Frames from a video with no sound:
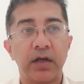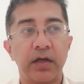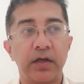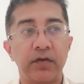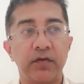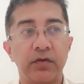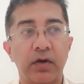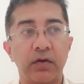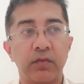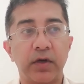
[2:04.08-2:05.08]
is
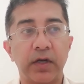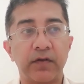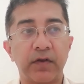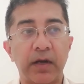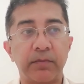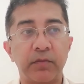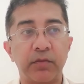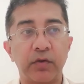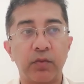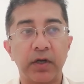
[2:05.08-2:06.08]
not what has happened,
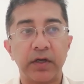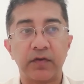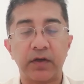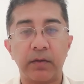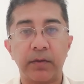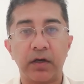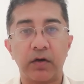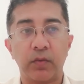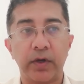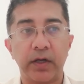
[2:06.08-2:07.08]
but what is coming our
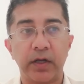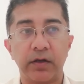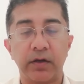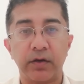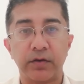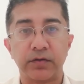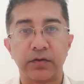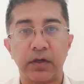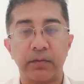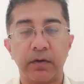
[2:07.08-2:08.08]
way in years to
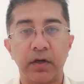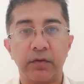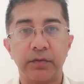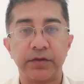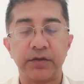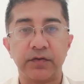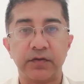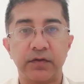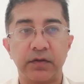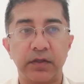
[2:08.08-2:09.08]
come, which is
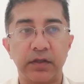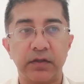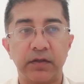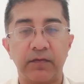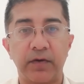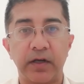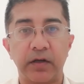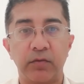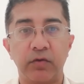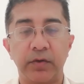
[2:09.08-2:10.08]
the defining
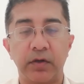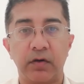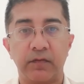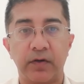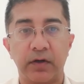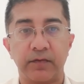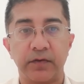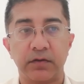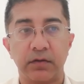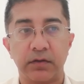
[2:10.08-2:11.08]
moment of
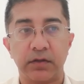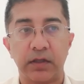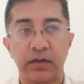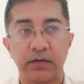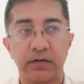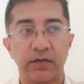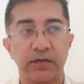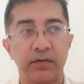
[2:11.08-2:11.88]
artificial intelligence.